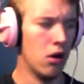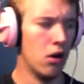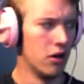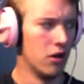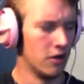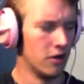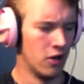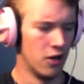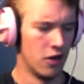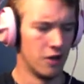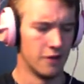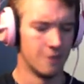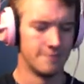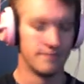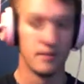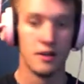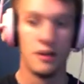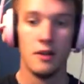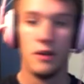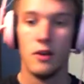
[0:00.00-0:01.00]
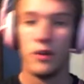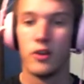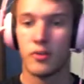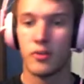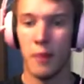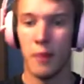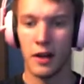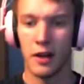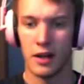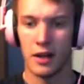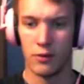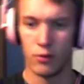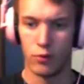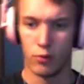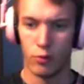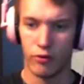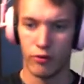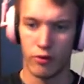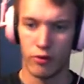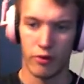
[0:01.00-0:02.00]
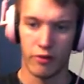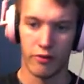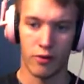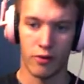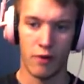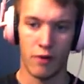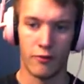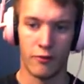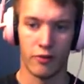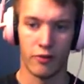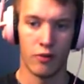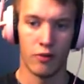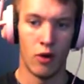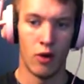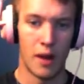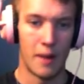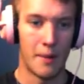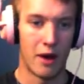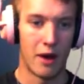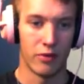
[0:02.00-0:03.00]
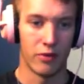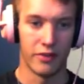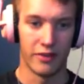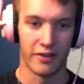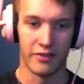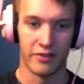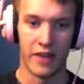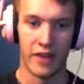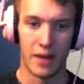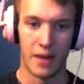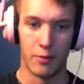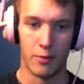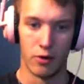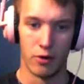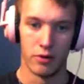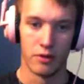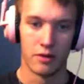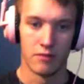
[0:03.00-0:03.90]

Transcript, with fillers: uh, smuggling routes to the surface, all about this neighborhood.